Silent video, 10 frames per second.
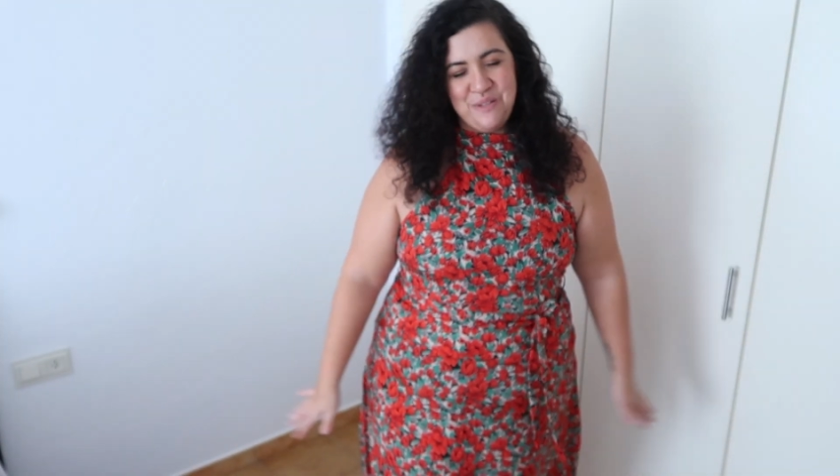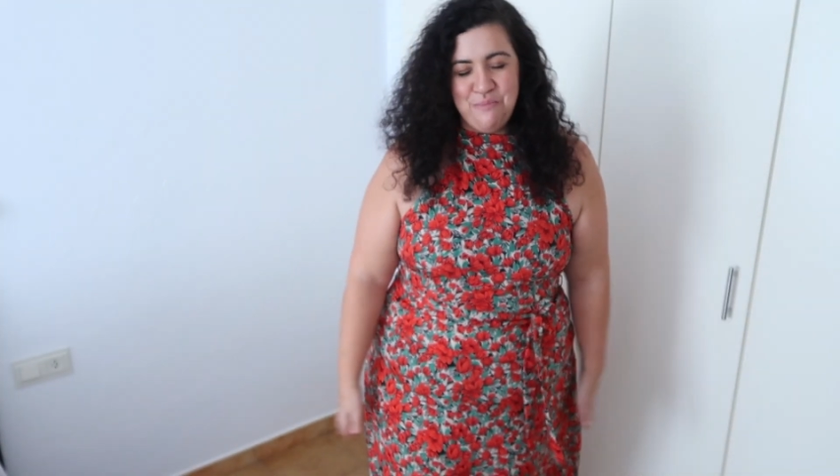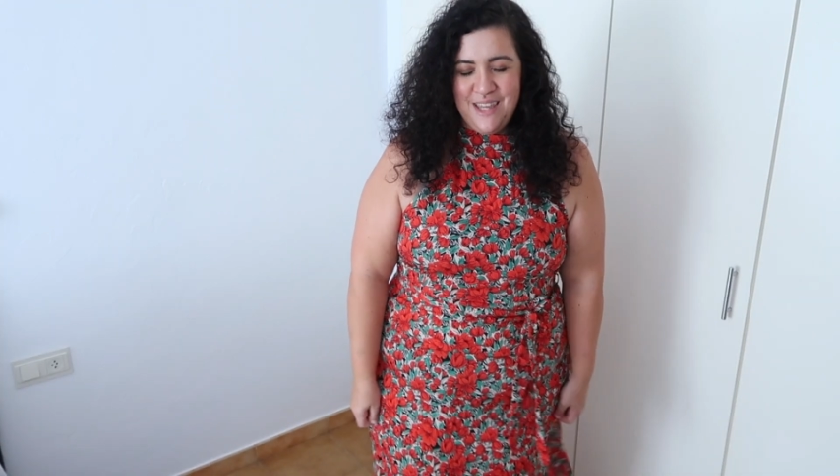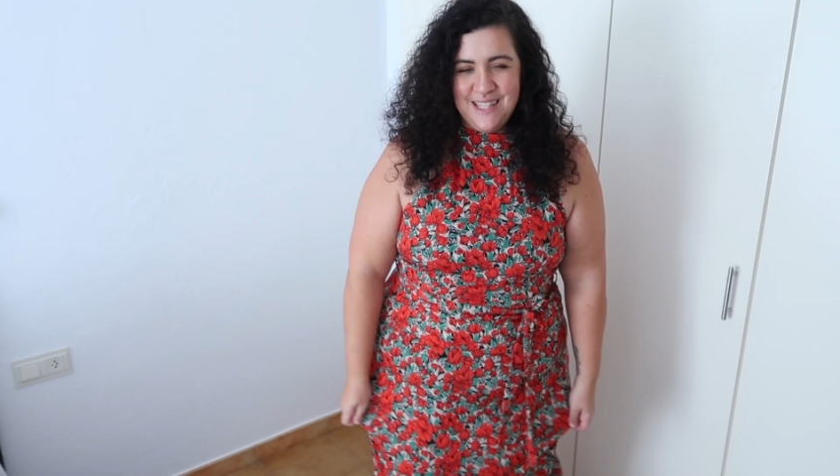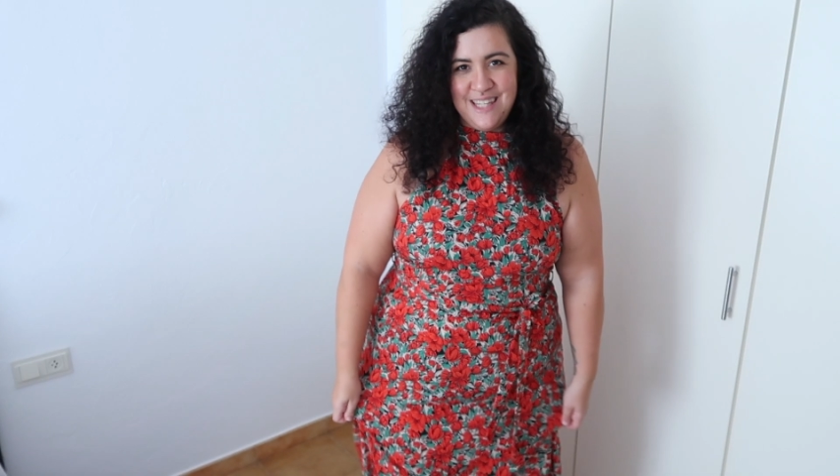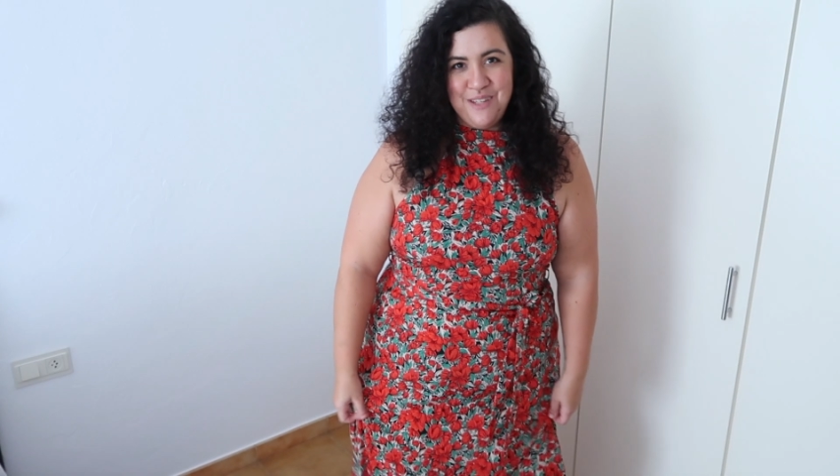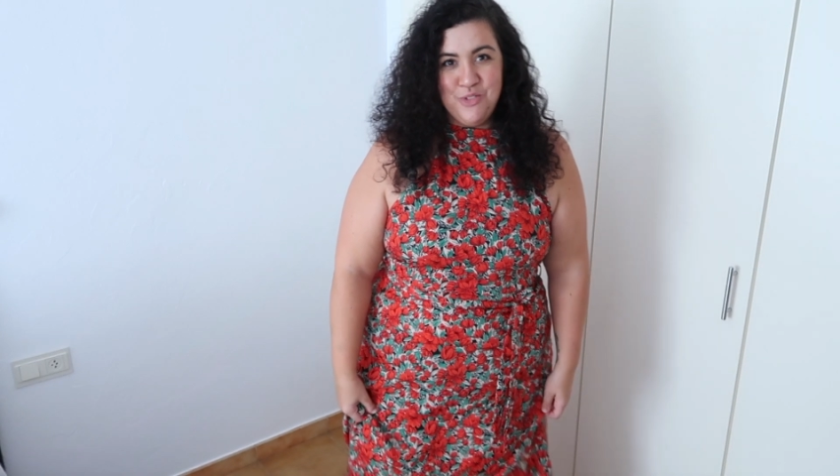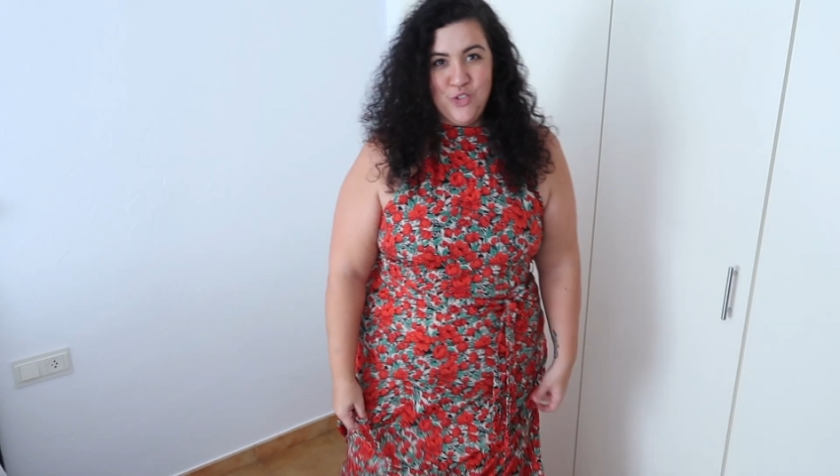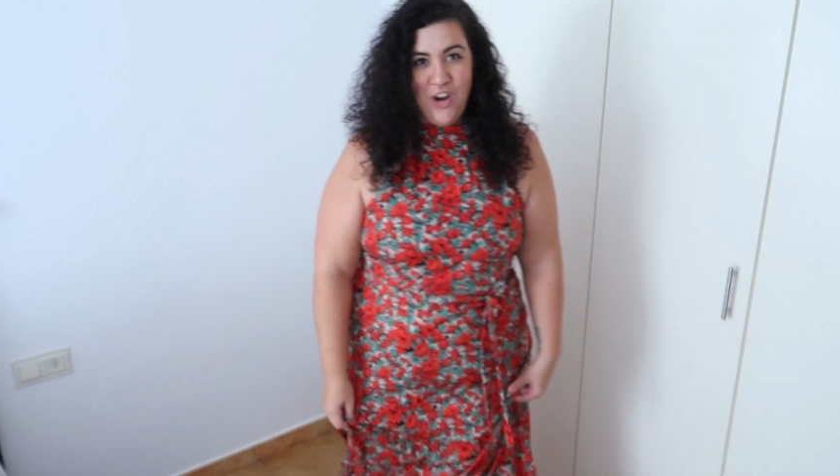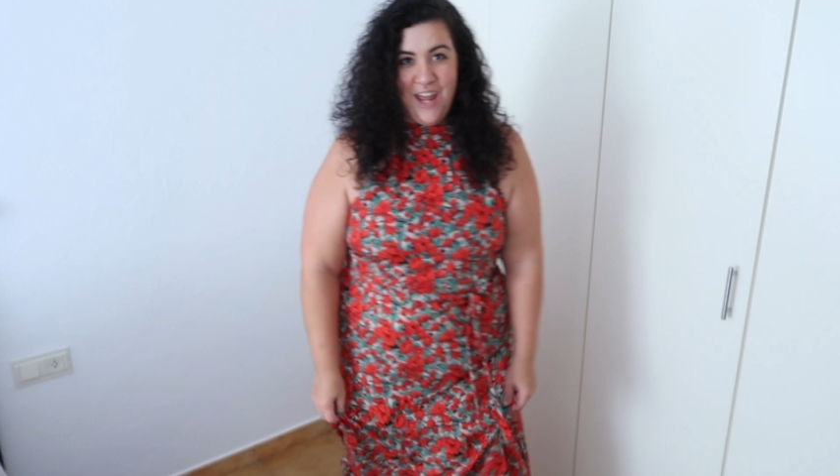amazing
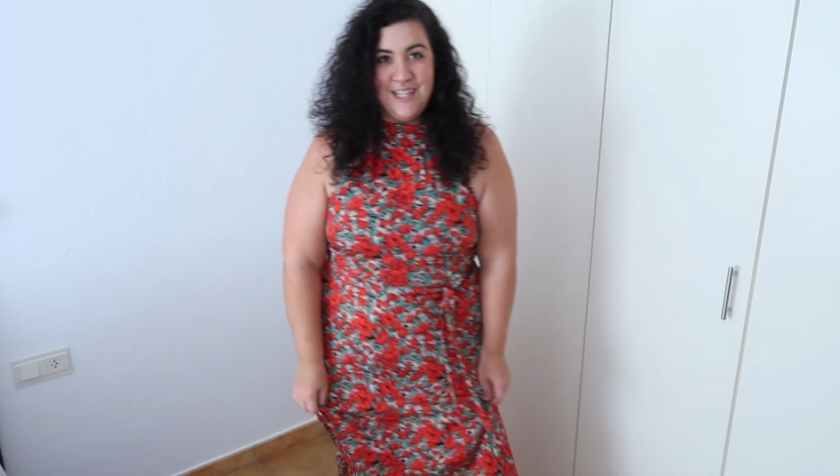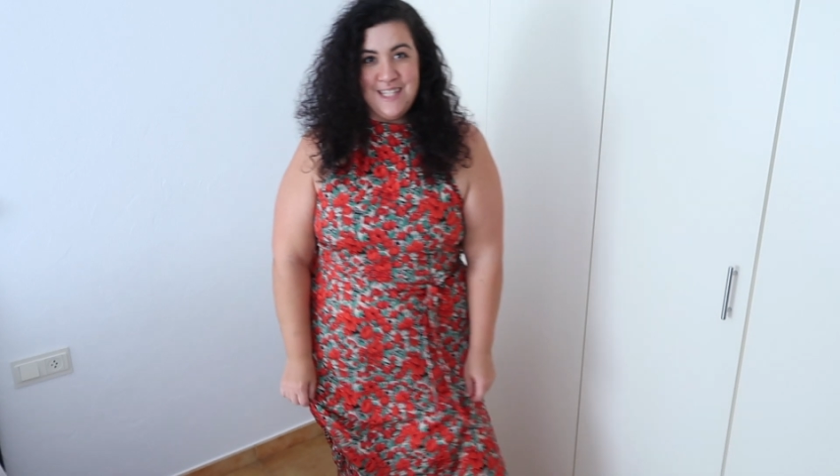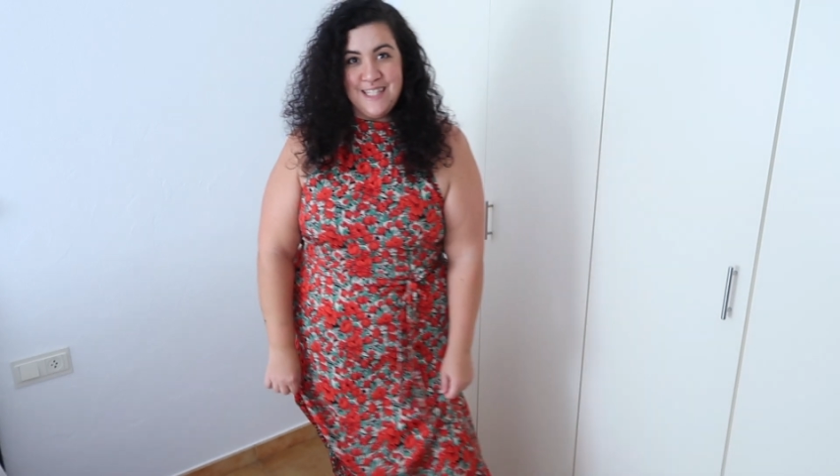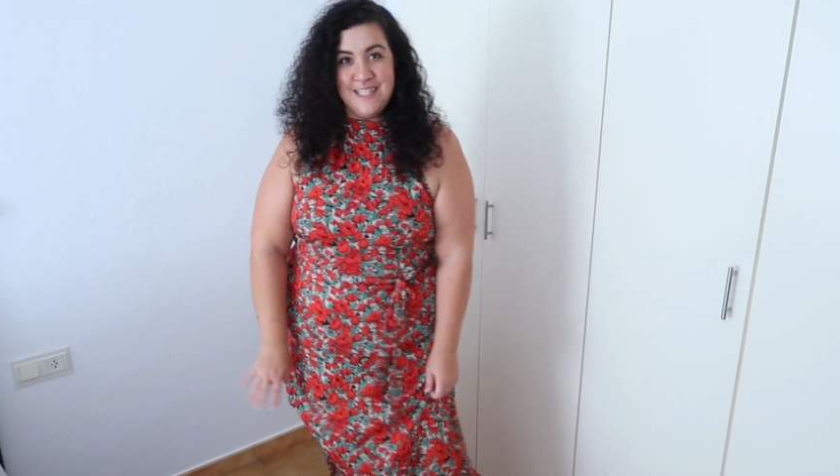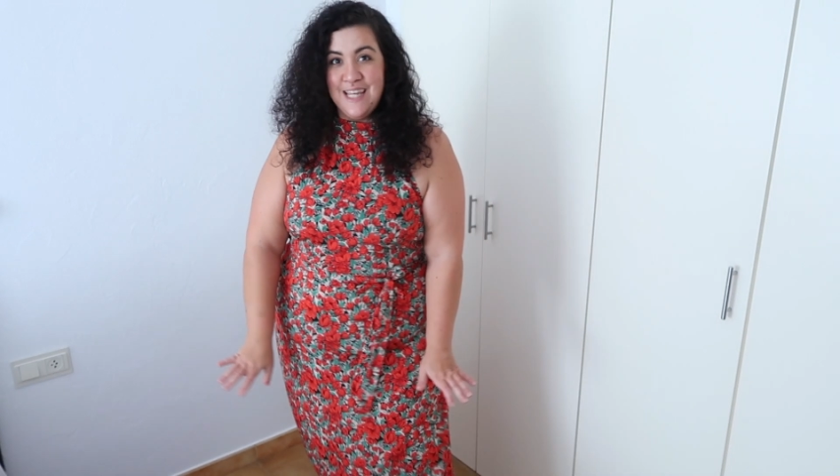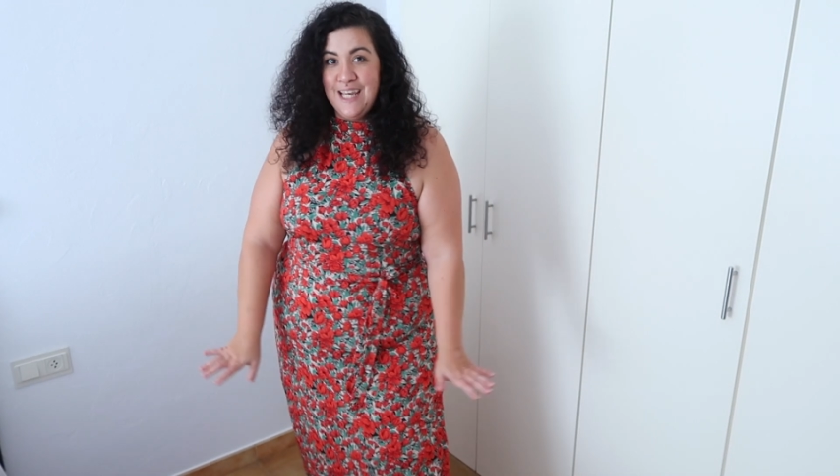dress